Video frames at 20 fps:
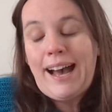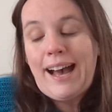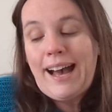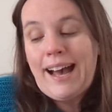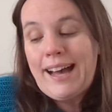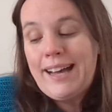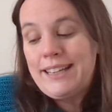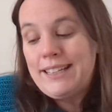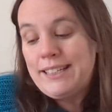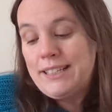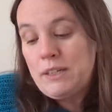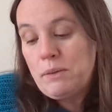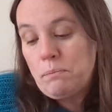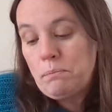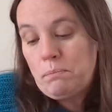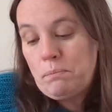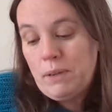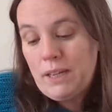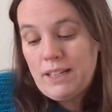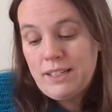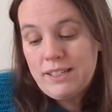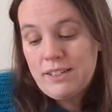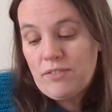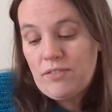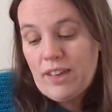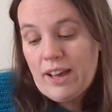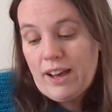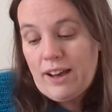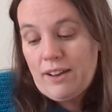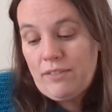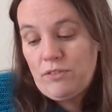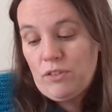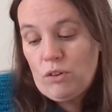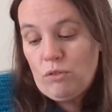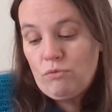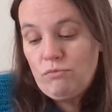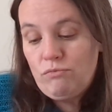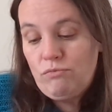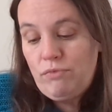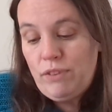And because of that, I've
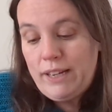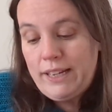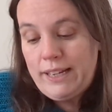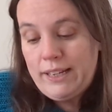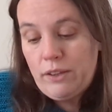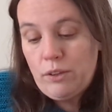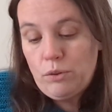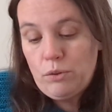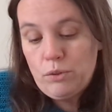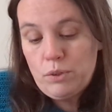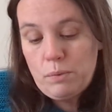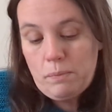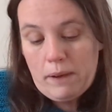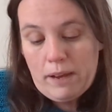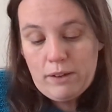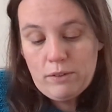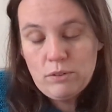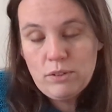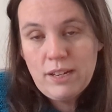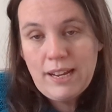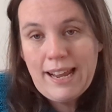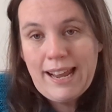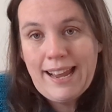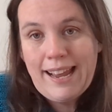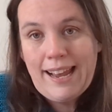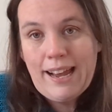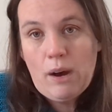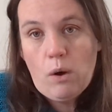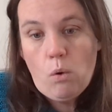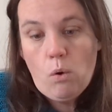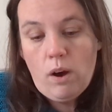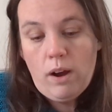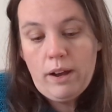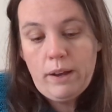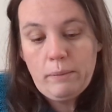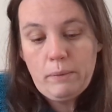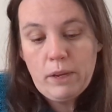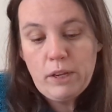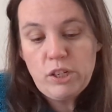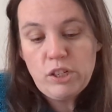not really thought about how
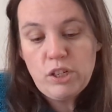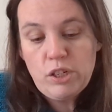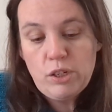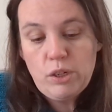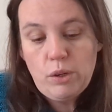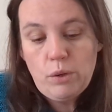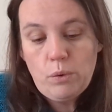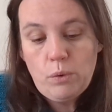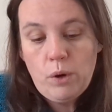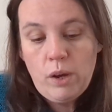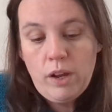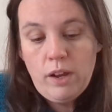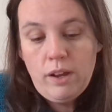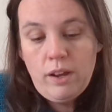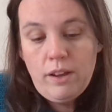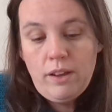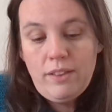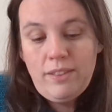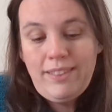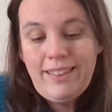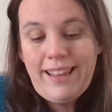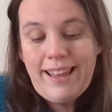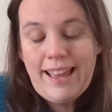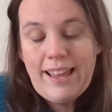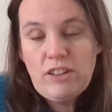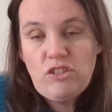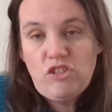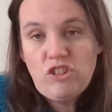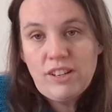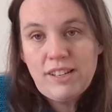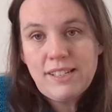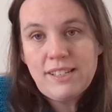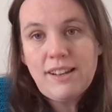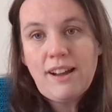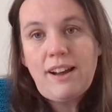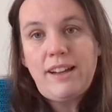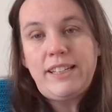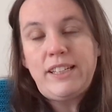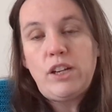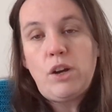I'm going to do the
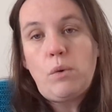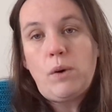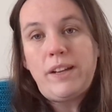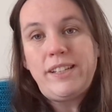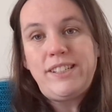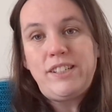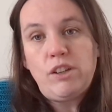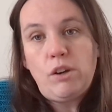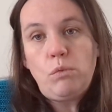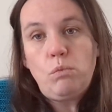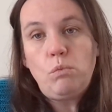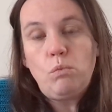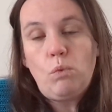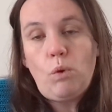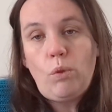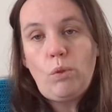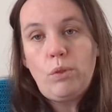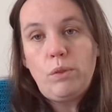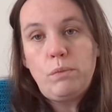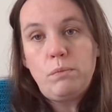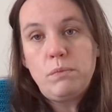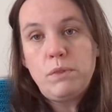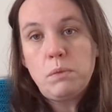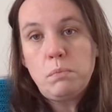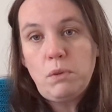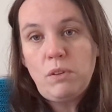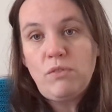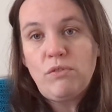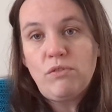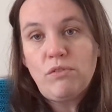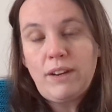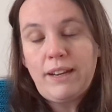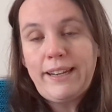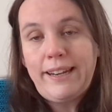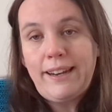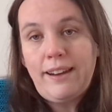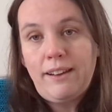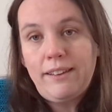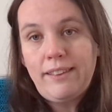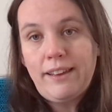edges. I know I don't want them to be
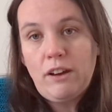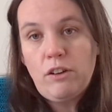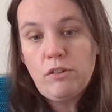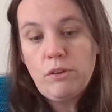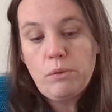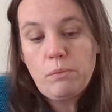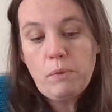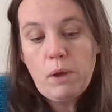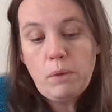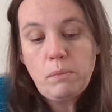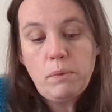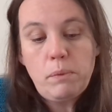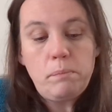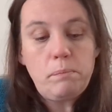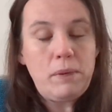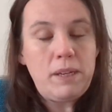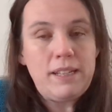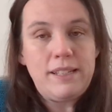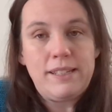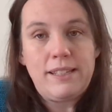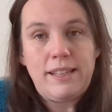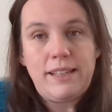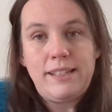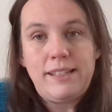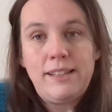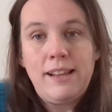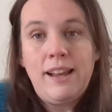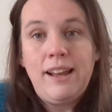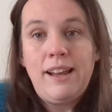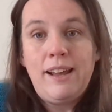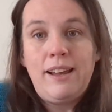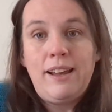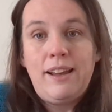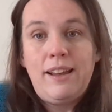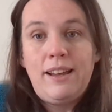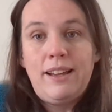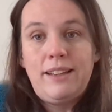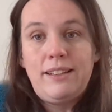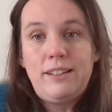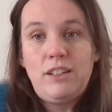frilly like they are at the moment because they
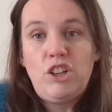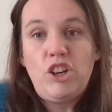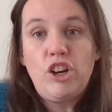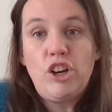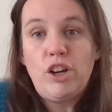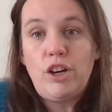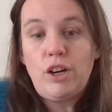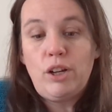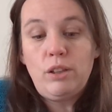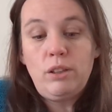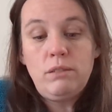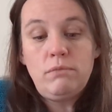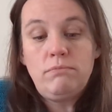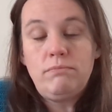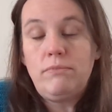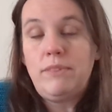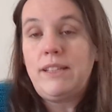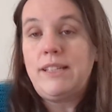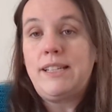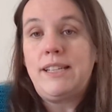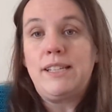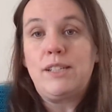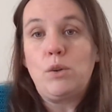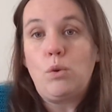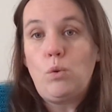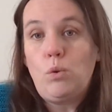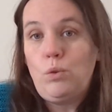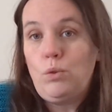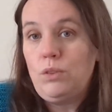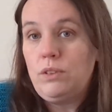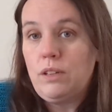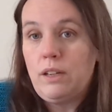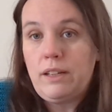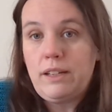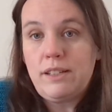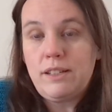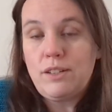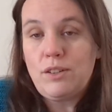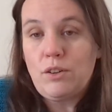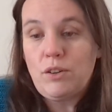curl. This is all done
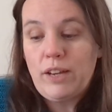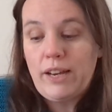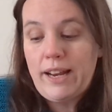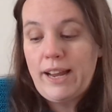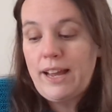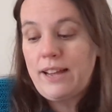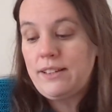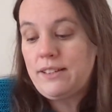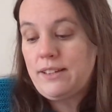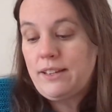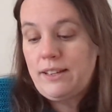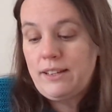in stockinette.